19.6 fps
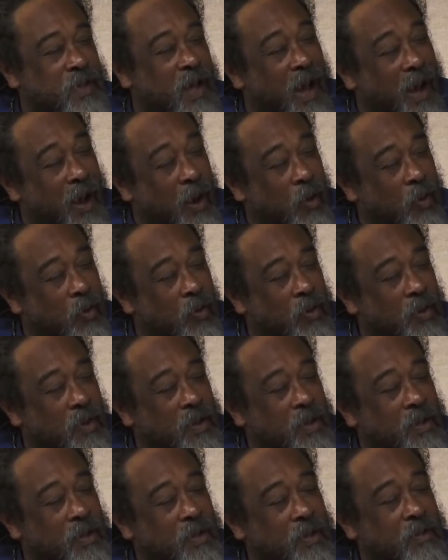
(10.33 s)
How?
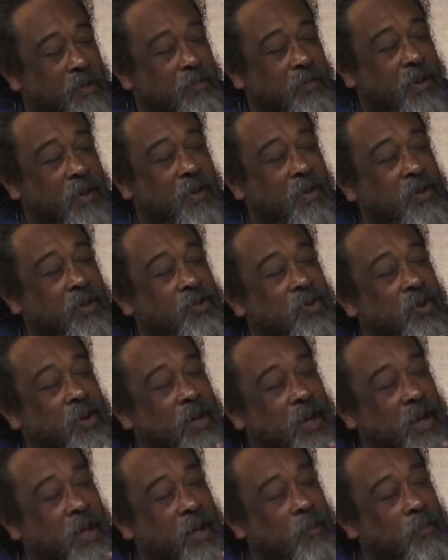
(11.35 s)
Because
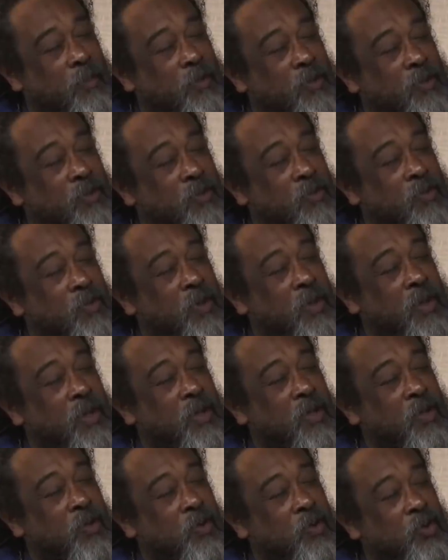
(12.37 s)

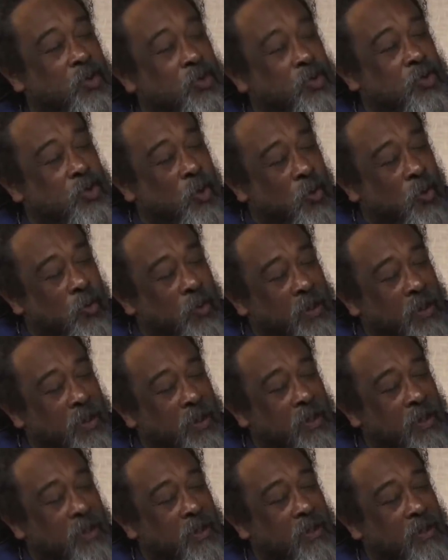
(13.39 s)
you're shown
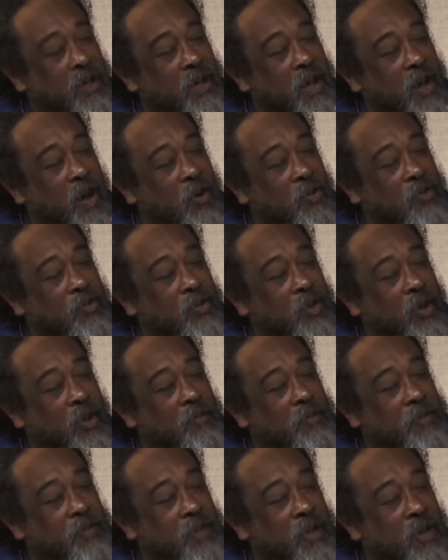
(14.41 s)
here how to
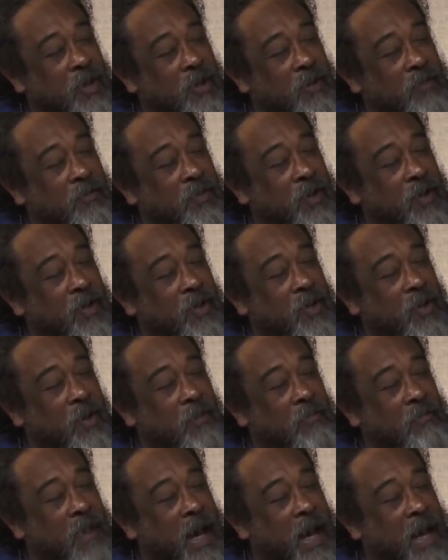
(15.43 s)
observe
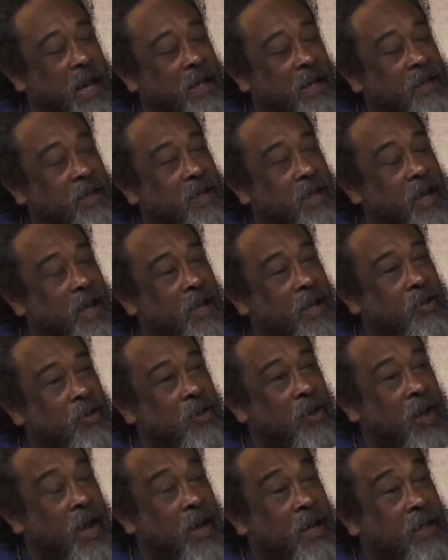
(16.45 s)
your mind and
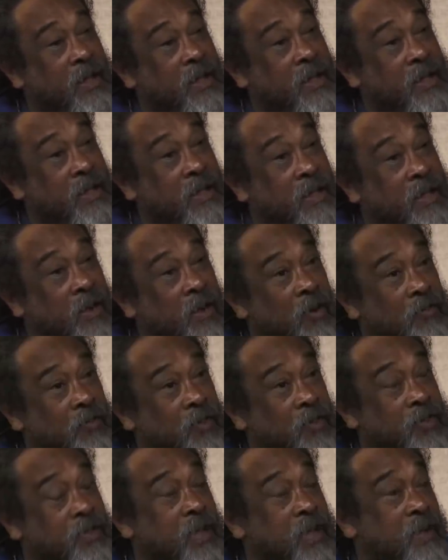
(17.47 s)
your idea
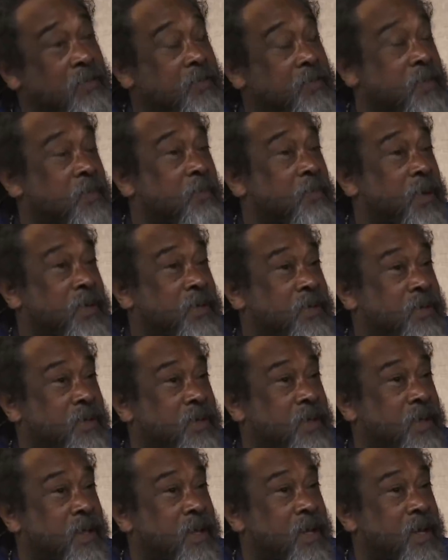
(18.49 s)
of yourself as a person.